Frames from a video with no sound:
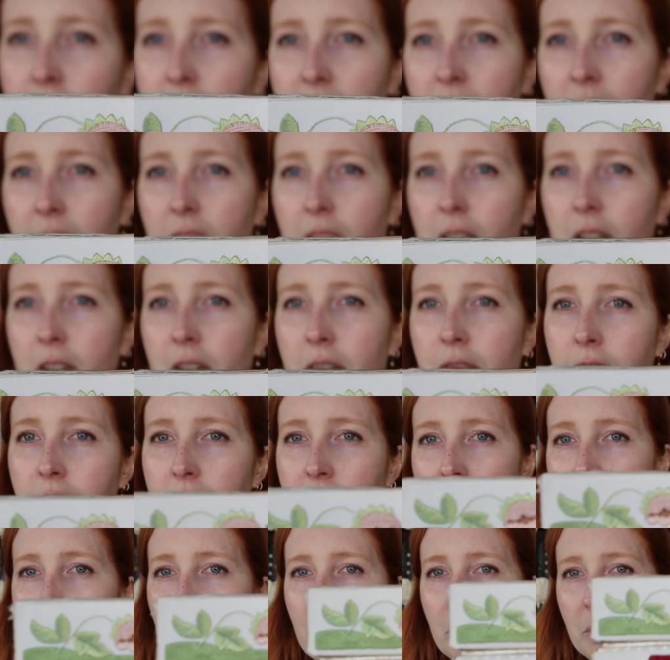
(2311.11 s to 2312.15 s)
another
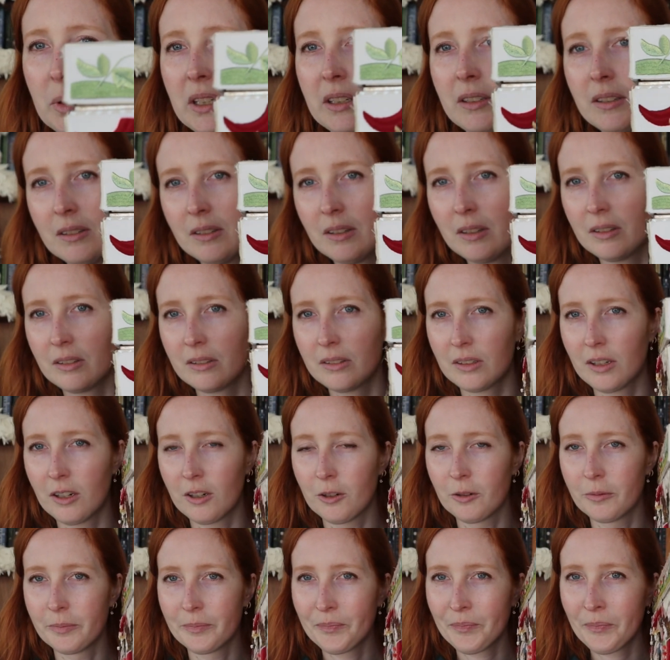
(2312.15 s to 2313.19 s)
favorite piece.
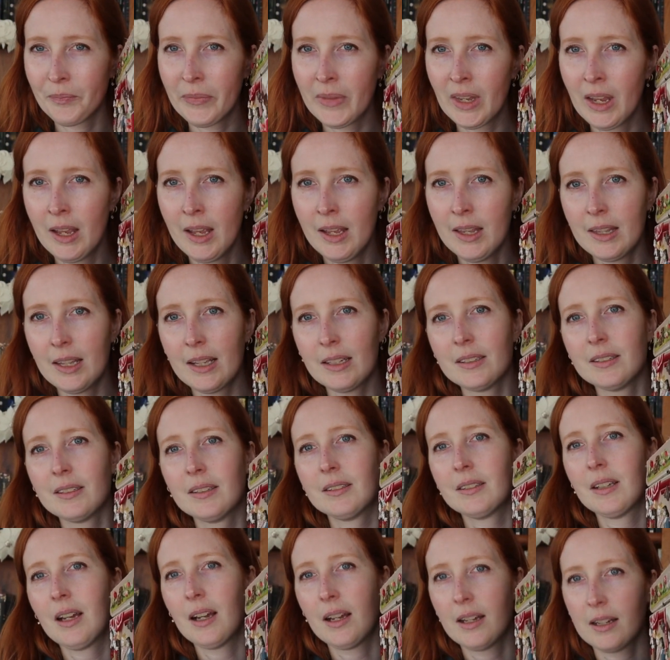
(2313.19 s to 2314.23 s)
So that's the
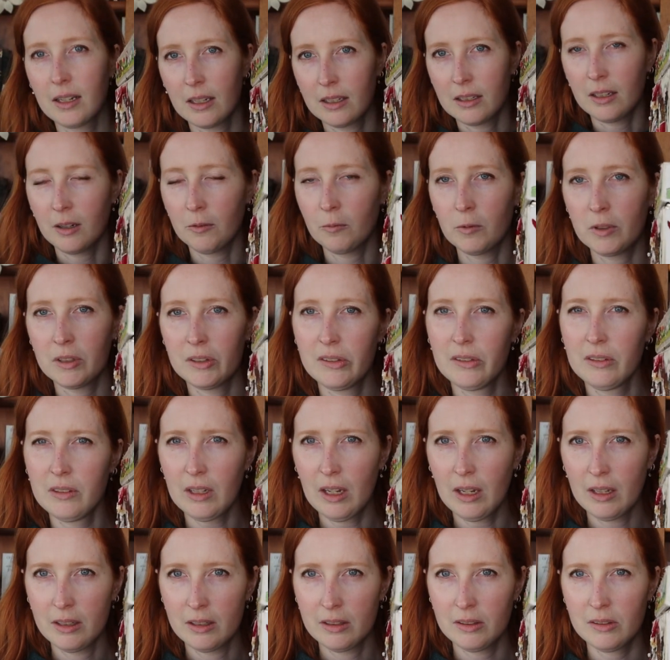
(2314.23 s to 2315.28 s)
side. And then one
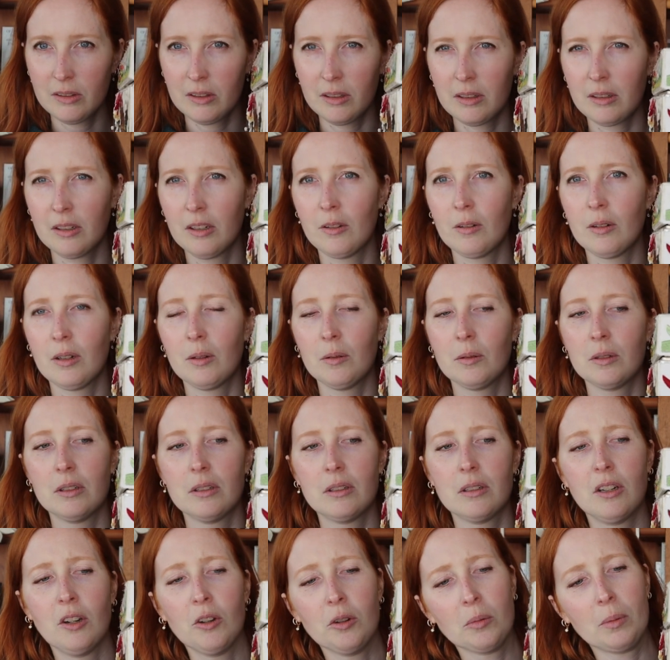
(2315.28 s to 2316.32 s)
stylistic note I
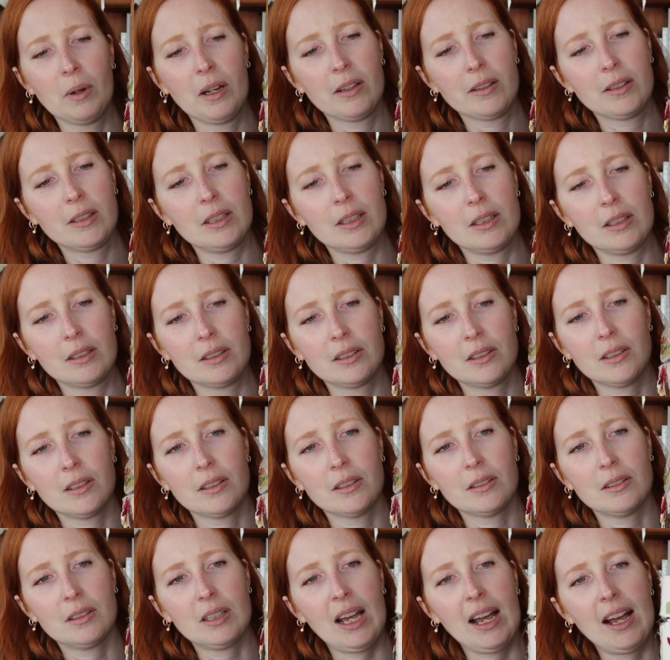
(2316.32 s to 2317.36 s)
would note about these
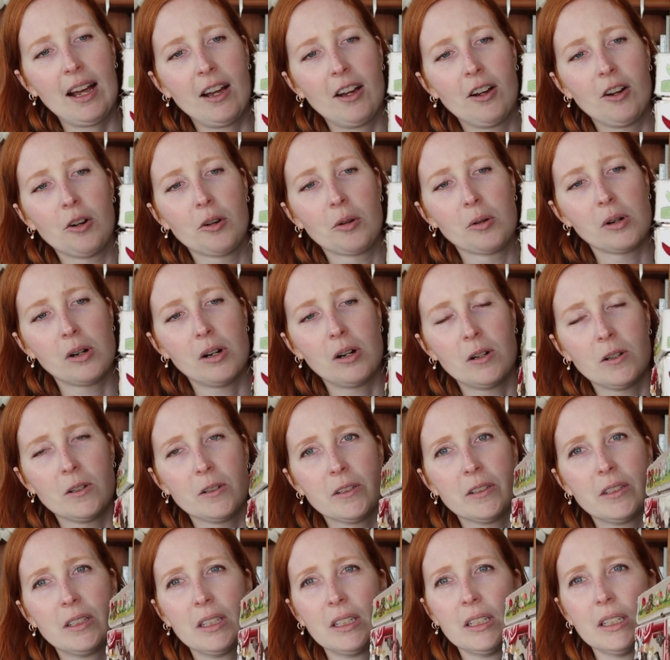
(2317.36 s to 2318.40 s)
is how
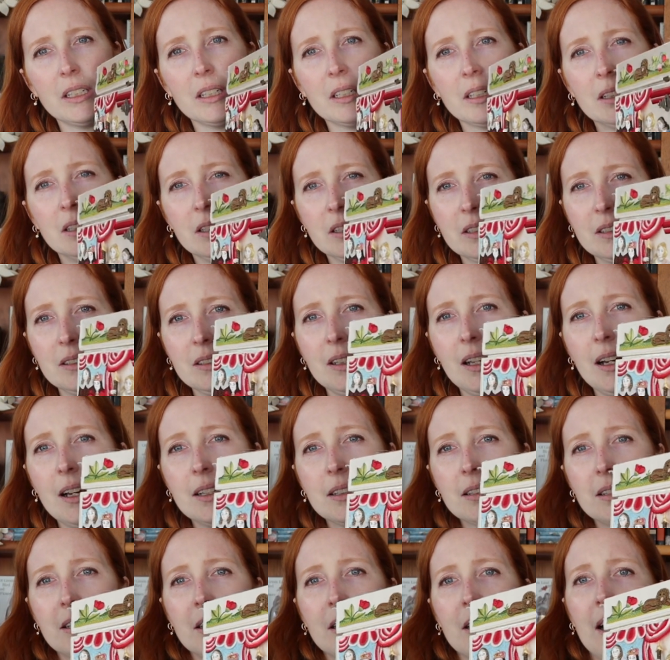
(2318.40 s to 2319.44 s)
all the
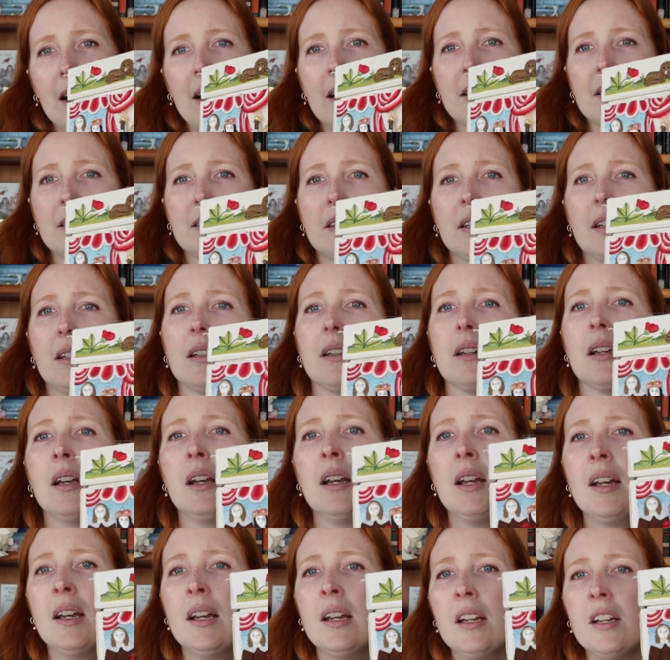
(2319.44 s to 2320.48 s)
sides of the casket
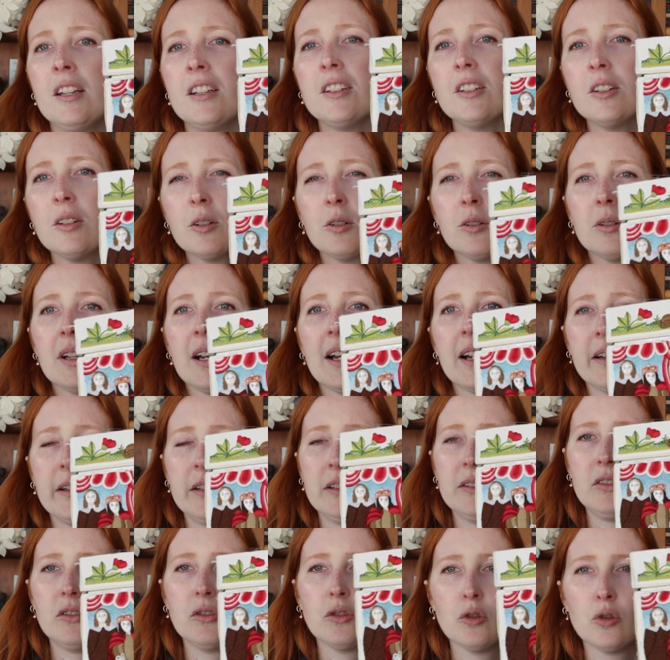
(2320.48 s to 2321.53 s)

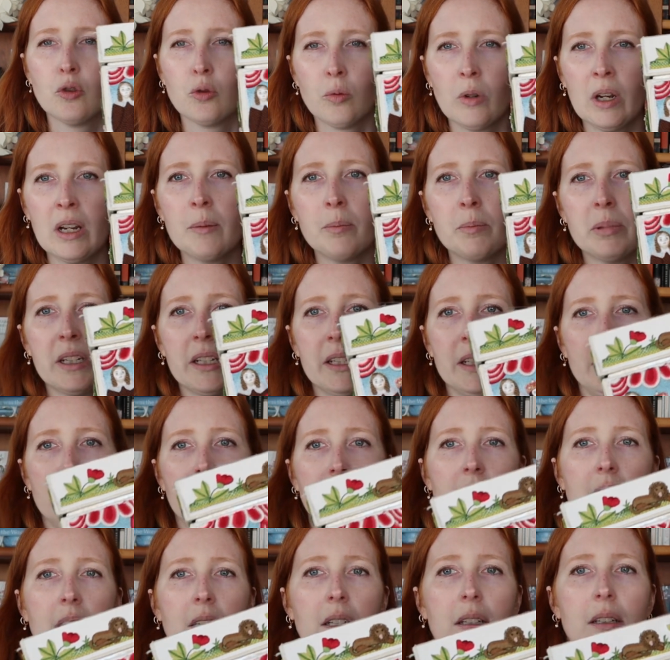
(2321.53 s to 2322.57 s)
utilize draping
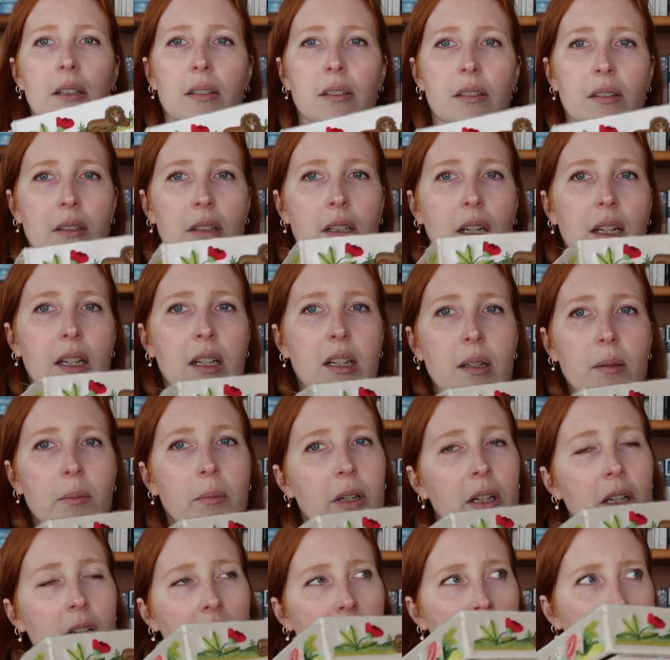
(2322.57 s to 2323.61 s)
in the same
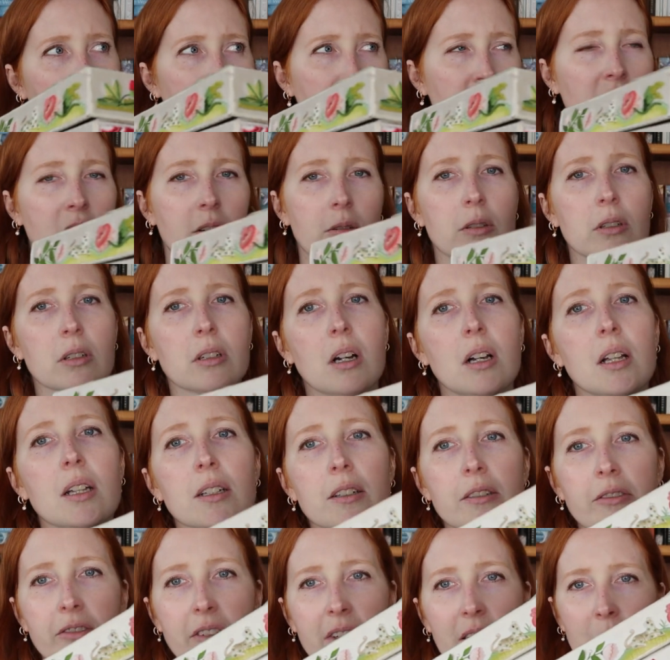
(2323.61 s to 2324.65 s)
general color
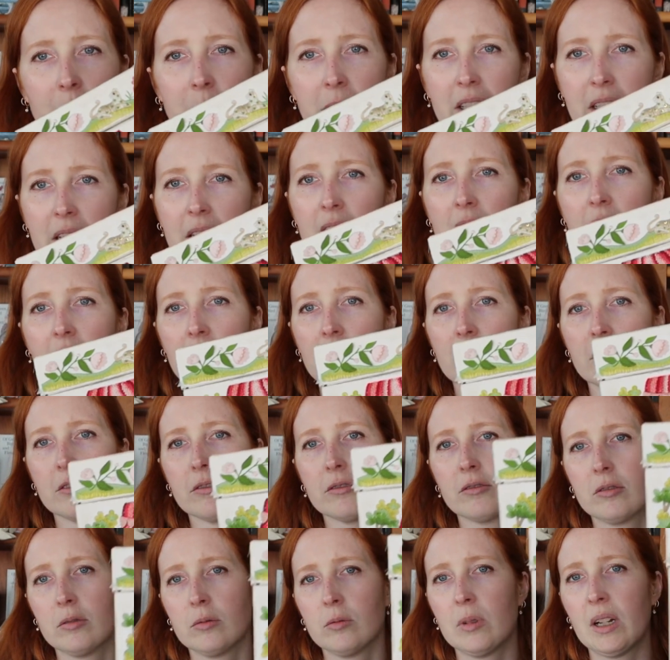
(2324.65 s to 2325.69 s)
family
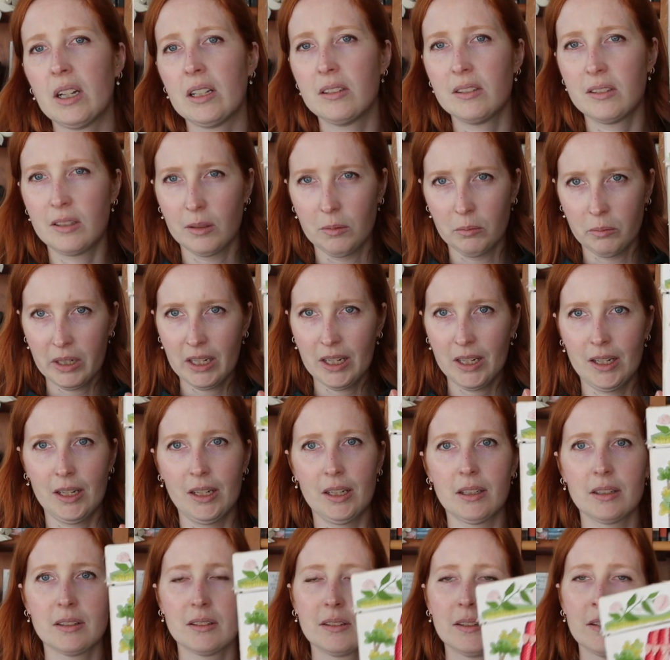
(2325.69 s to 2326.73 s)
of reds and
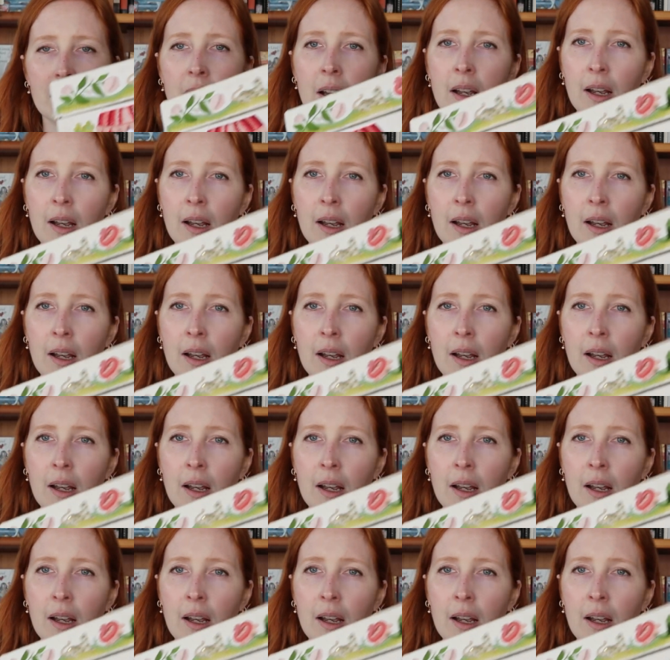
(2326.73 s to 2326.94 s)
pinks